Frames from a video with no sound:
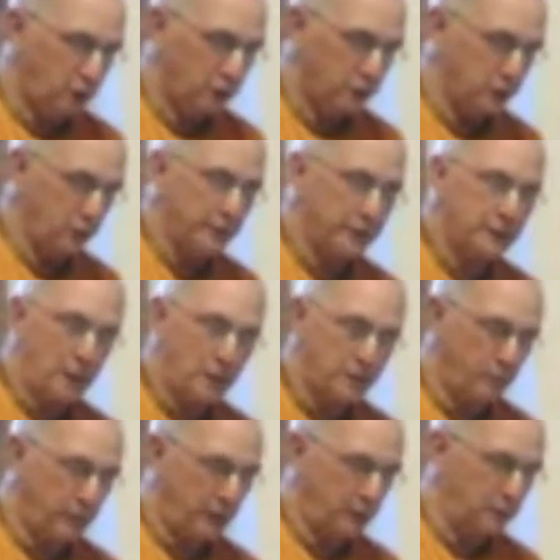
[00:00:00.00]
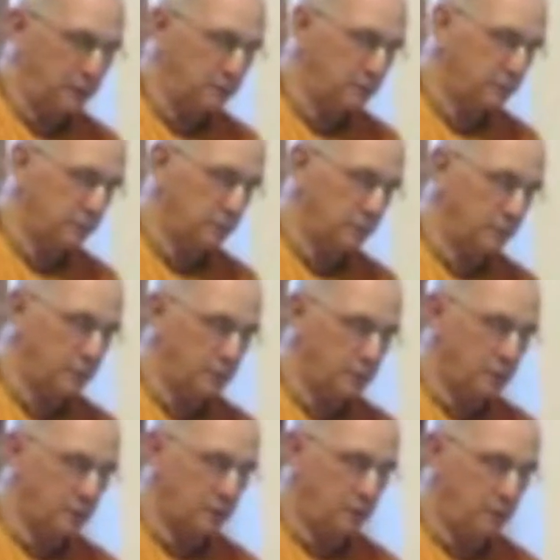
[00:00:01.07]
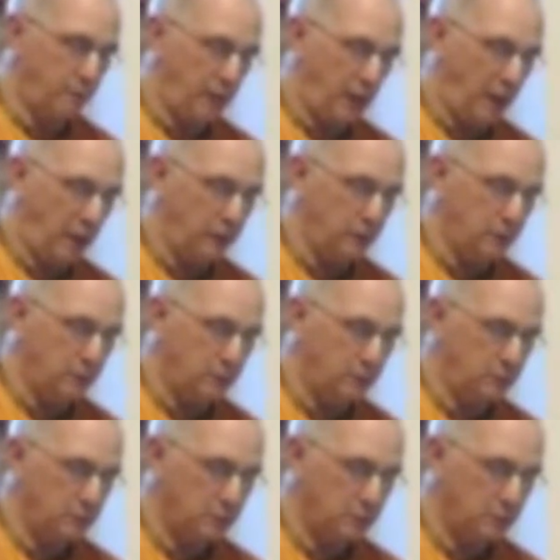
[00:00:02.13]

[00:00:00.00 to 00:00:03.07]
So we talked about Kripalu,